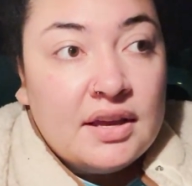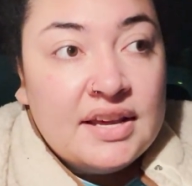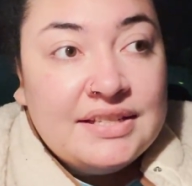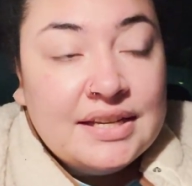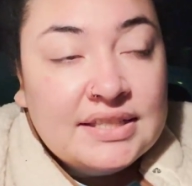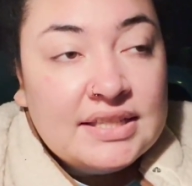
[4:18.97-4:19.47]

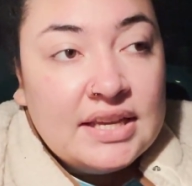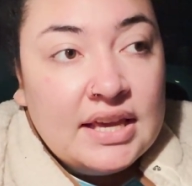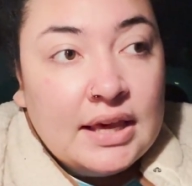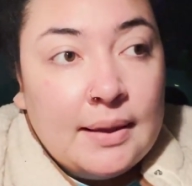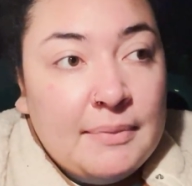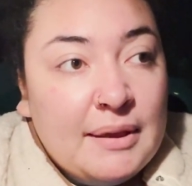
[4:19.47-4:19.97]
it doesn't,
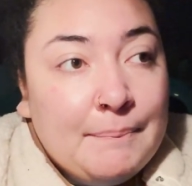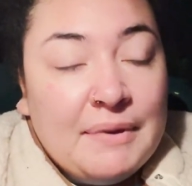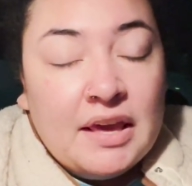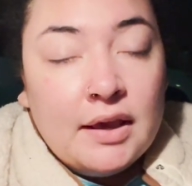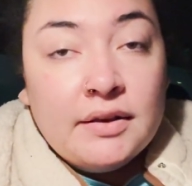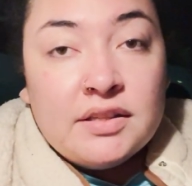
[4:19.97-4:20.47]
it can be
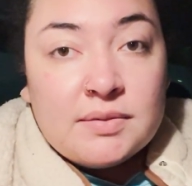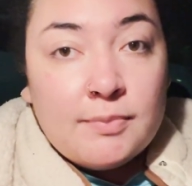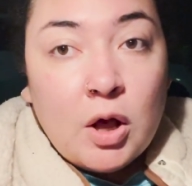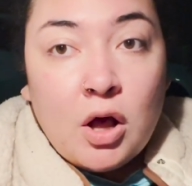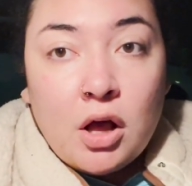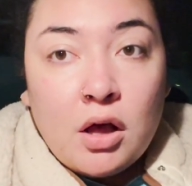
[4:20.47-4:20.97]
big,
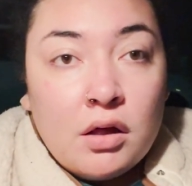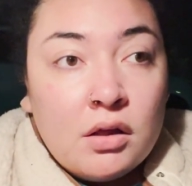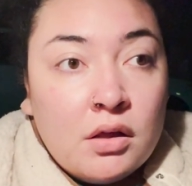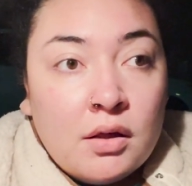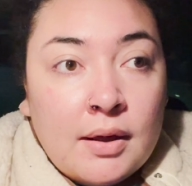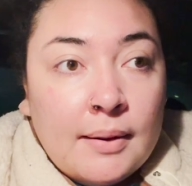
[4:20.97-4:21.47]
small,
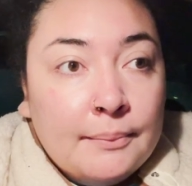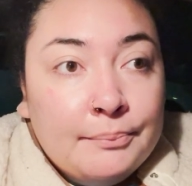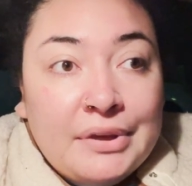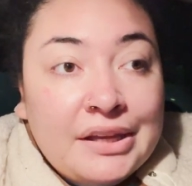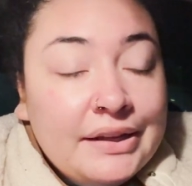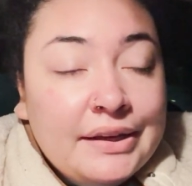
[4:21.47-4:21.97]

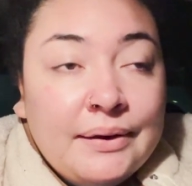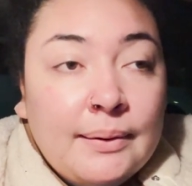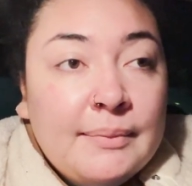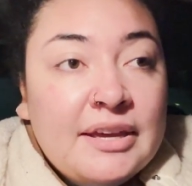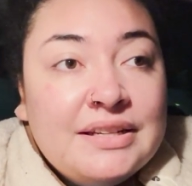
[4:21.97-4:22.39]
medium.